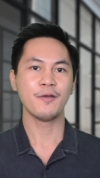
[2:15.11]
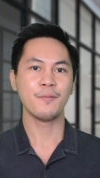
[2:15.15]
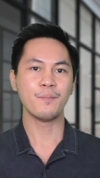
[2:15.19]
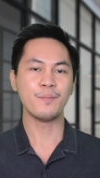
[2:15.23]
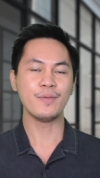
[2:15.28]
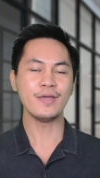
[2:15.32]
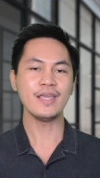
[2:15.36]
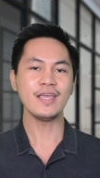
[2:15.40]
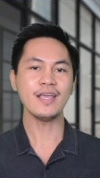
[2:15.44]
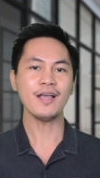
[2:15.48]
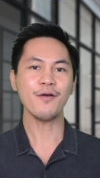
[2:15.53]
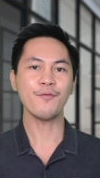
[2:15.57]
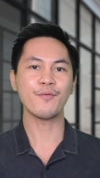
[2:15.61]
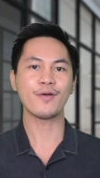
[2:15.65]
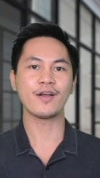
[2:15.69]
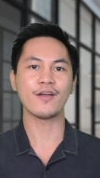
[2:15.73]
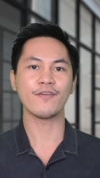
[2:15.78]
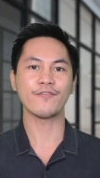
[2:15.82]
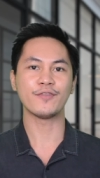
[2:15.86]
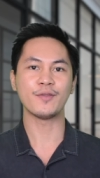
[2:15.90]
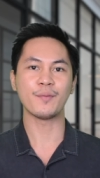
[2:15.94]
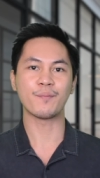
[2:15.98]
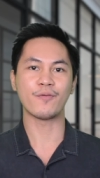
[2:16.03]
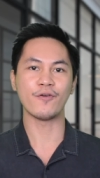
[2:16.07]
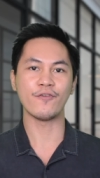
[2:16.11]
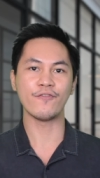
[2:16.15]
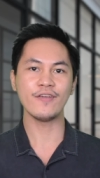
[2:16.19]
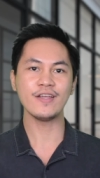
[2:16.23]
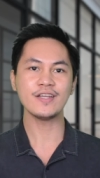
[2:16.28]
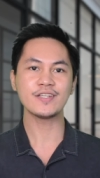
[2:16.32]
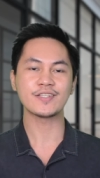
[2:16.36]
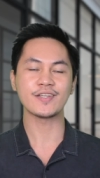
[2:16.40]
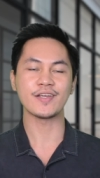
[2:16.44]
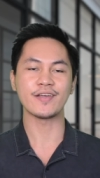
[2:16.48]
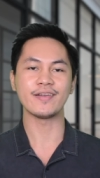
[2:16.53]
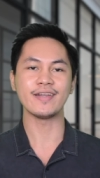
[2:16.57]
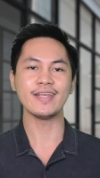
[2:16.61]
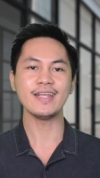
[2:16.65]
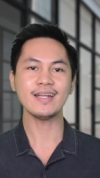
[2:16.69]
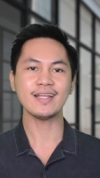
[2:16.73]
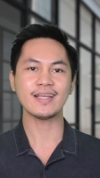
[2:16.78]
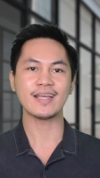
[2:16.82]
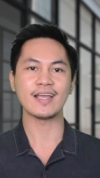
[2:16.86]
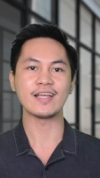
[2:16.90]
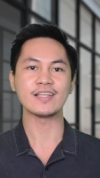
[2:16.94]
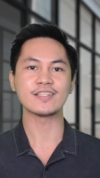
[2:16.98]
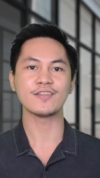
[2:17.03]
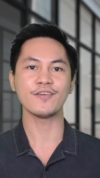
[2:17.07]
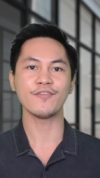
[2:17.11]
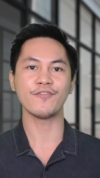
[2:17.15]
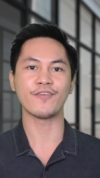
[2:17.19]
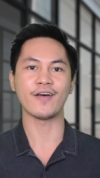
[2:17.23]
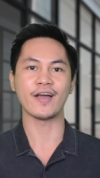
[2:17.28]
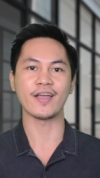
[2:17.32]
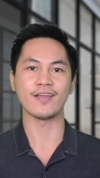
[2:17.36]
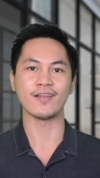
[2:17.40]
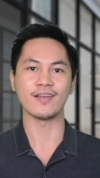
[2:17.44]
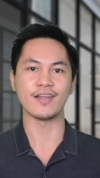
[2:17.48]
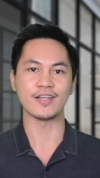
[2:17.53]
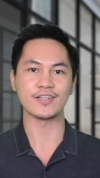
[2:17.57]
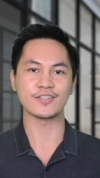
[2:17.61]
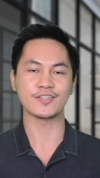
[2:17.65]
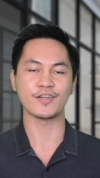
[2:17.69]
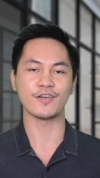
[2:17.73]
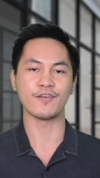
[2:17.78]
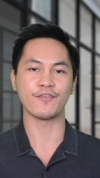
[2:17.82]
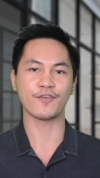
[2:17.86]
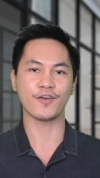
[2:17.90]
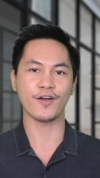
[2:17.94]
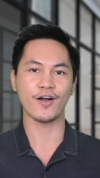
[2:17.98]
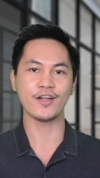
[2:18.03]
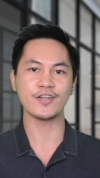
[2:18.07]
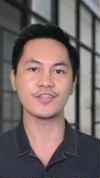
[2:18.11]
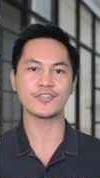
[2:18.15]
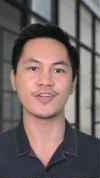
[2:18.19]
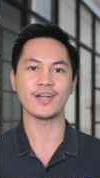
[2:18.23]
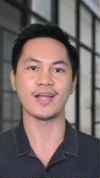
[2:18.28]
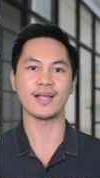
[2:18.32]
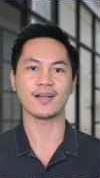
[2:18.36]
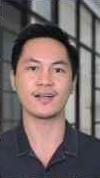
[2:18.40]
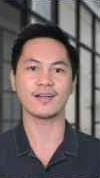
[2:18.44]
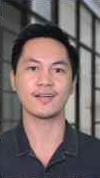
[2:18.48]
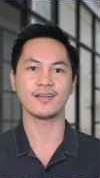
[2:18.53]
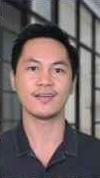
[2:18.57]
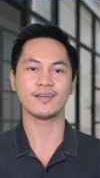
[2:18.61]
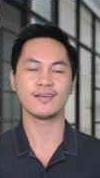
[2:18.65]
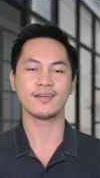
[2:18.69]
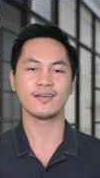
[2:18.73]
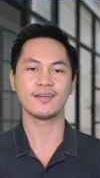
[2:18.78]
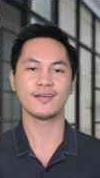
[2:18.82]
Be aware of the provision in case of violation of contract.